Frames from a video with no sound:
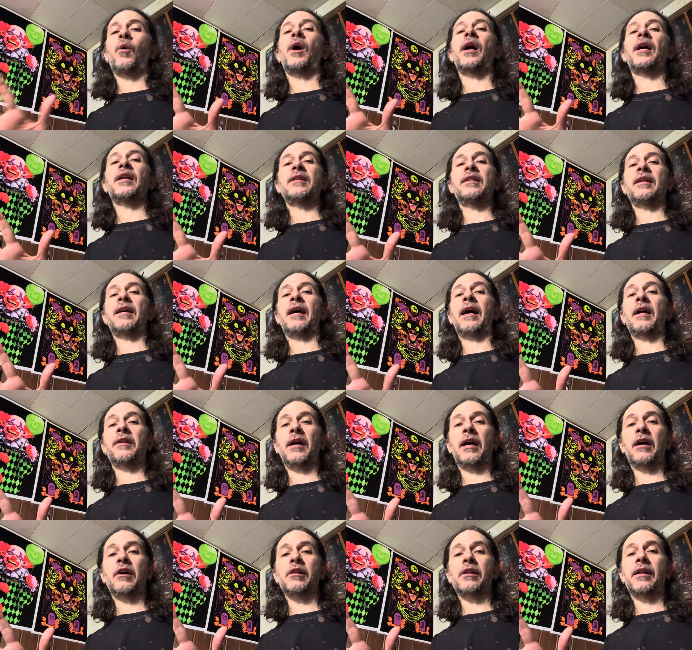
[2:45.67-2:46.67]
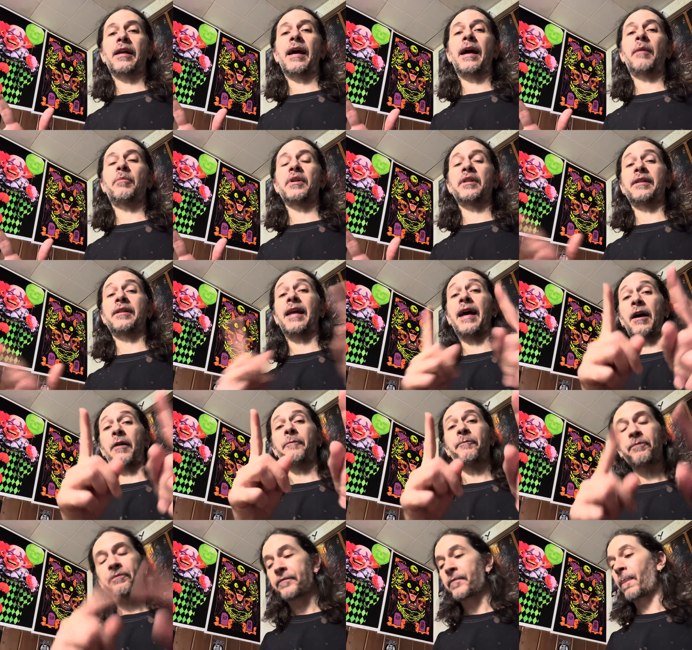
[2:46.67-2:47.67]
idea how the hell it happened. Now,
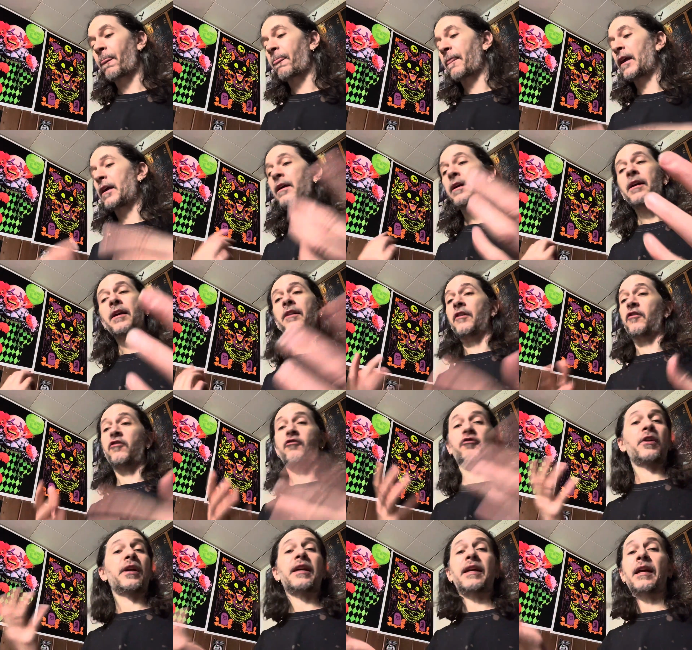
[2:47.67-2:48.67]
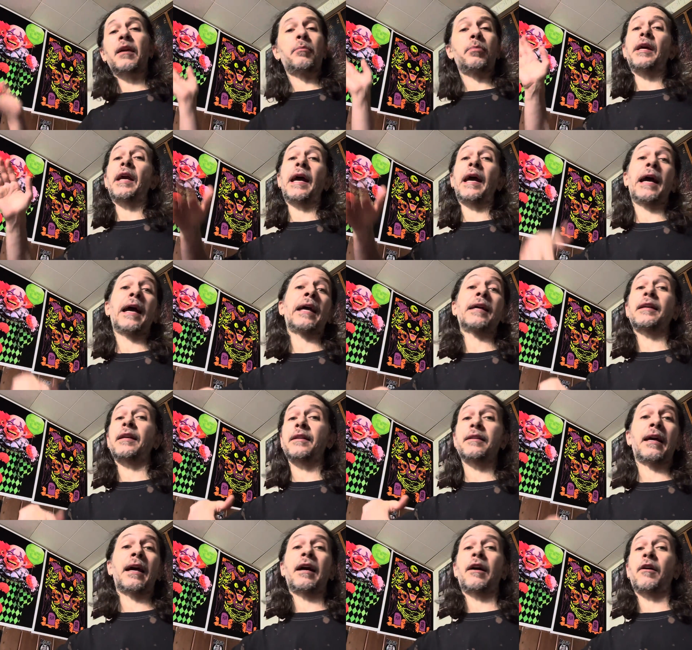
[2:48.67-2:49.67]
the string can't be hanging
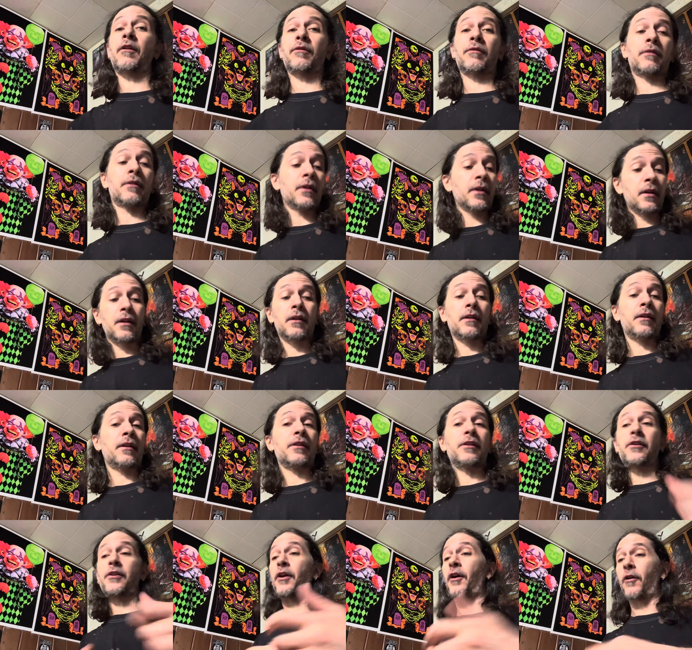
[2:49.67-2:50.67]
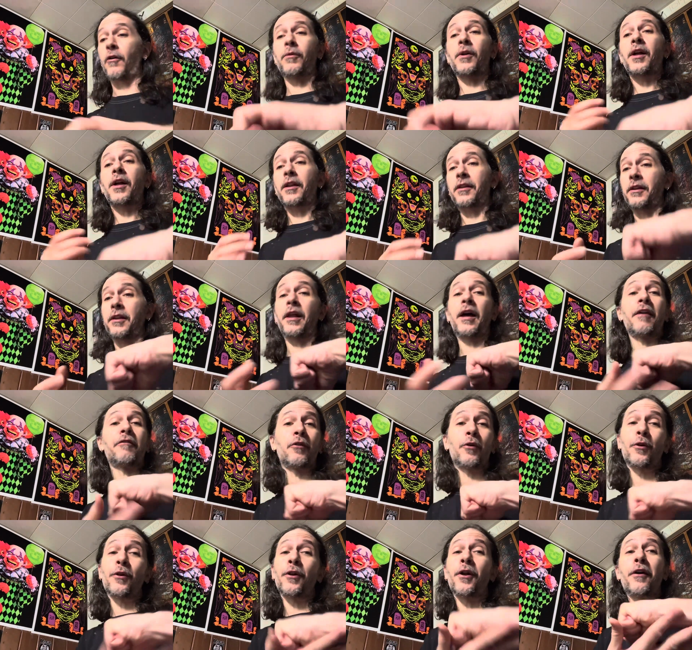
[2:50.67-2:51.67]
down,
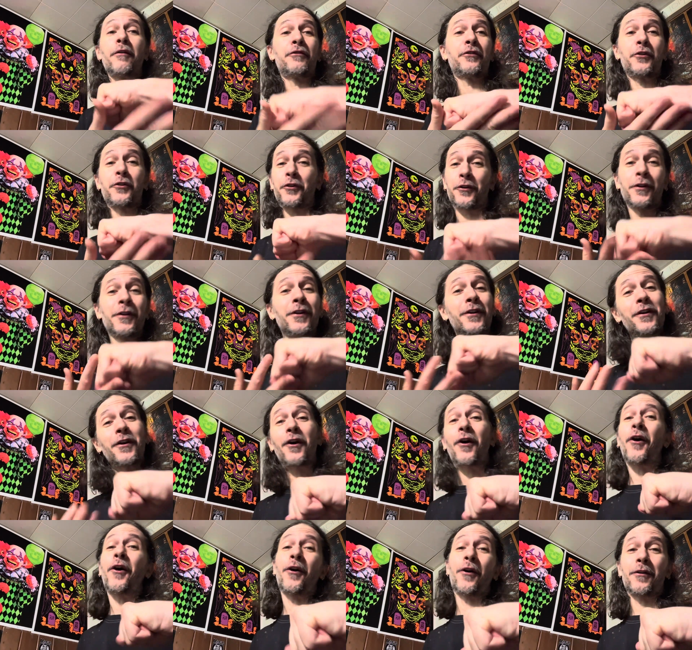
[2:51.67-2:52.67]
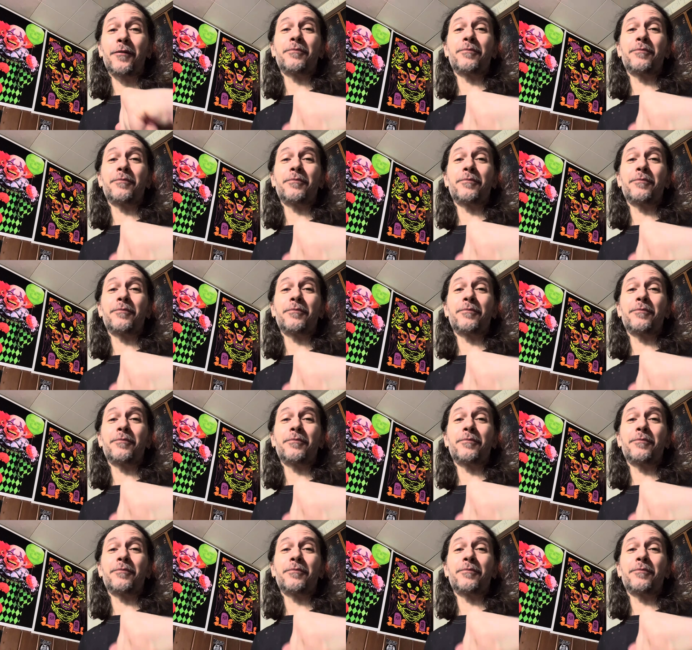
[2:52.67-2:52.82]
level of your arm.